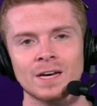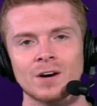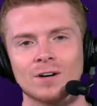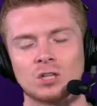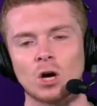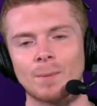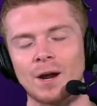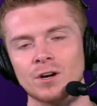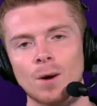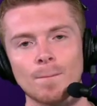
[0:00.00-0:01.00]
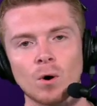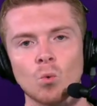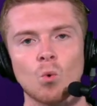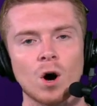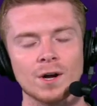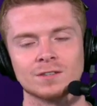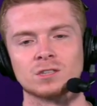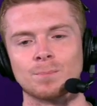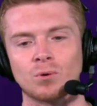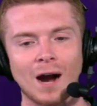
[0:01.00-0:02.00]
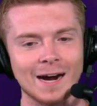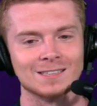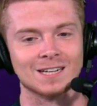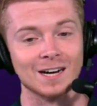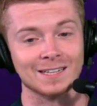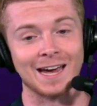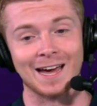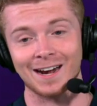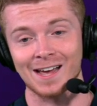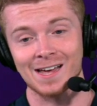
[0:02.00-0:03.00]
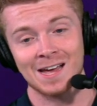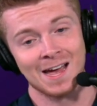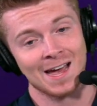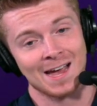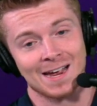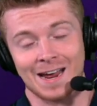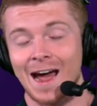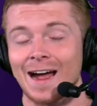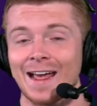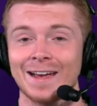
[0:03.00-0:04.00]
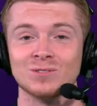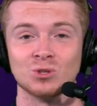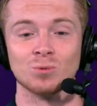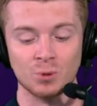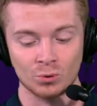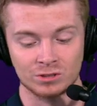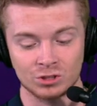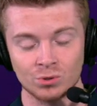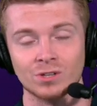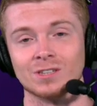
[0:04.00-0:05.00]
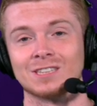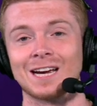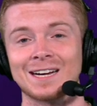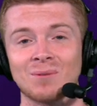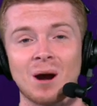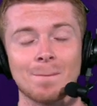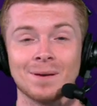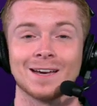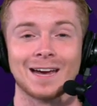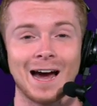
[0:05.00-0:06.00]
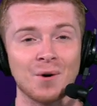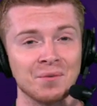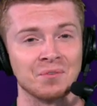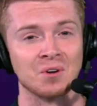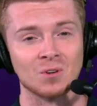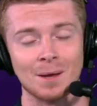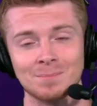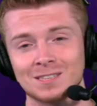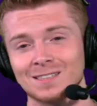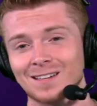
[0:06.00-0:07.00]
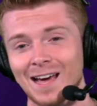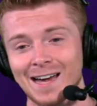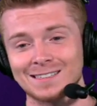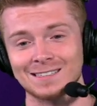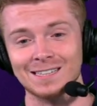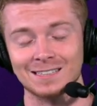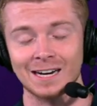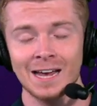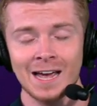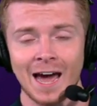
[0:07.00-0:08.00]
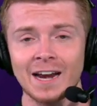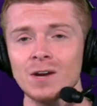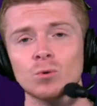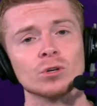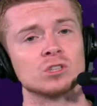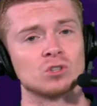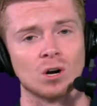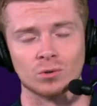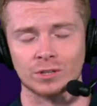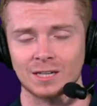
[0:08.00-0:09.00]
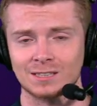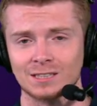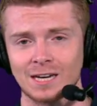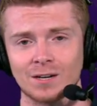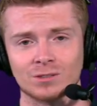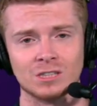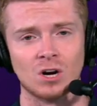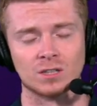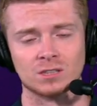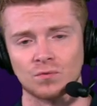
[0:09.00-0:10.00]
Let's talk about it. Number one surprise cut candidate. Yeah, Andrew Booth Jr., the second round pick out of Clemson last season. And he really struggled against the Seattle Seahawks in the